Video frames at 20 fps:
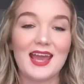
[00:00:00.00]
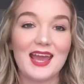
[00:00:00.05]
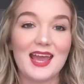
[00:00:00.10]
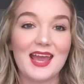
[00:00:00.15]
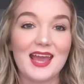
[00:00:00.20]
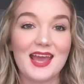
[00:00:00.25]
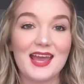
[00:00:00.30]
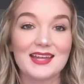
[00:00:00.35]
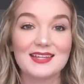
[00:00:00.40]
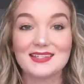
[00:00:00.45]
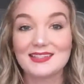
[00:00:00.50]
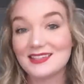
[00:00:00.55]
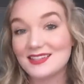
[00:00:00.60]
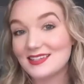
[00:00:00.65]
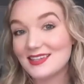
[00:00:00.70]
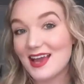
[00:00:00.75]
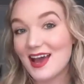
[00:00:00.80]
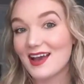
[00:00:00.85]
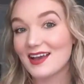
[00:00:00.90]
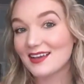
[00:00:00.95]
And
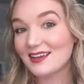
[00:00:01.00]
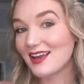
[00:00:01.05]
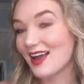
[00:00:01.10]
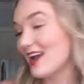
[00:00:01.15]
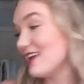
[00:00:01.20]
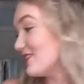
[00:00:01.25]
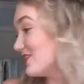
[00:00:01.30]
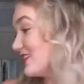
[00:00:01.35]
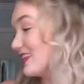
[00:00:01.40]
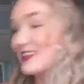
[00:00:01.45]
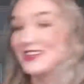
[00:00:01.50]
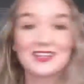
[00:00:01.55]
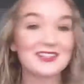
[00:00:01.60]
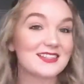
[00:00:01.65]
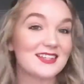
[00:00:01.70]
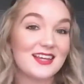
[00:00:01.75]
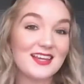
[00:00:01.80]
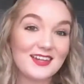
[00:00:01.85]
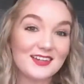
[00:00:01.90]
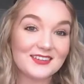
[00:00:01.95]
yeah, I just think
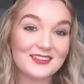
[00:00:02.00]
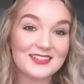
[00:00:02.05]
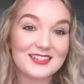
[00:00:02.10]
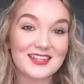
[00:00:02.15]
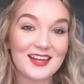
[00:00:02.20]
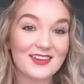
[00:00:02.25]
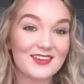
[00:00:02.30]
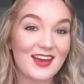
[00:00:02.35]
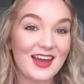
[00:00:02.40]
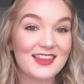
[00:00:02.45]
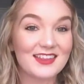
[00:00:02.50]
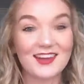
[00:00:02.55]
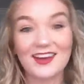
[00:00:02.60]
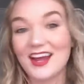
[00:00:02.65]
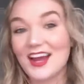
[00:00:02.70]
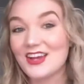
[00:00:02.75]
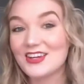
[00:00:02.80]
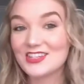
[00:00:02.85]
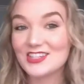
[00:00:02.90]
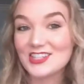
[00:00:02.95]
that's cute, so I
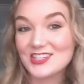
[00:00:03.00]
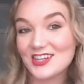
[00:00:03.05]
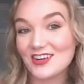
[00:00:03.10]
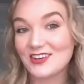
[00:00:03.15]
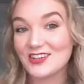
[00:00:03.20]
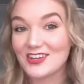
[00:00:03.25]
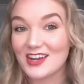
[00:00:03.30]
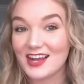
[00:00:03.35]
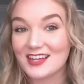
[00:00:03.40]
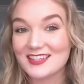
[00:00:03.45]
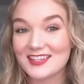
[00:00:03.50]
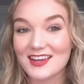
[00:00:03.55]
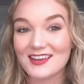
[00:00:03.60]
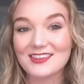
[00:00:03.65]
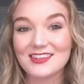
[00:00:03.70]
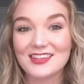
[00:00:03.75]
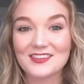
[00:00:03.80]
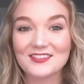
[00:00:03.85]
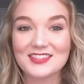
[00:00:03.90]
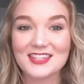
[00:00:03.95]
thought I would show you guys
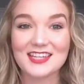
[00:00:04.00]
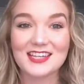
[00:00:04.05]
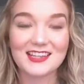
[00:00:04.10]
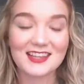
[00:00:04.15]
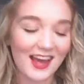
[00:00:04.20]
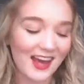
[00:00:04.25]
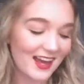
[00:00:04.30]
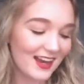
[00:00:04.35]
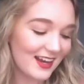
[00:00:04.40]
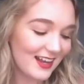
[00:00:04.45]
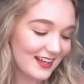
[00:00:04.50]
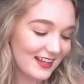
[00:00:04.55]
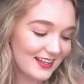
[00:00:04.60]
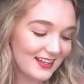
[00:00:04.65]
out that have seen that.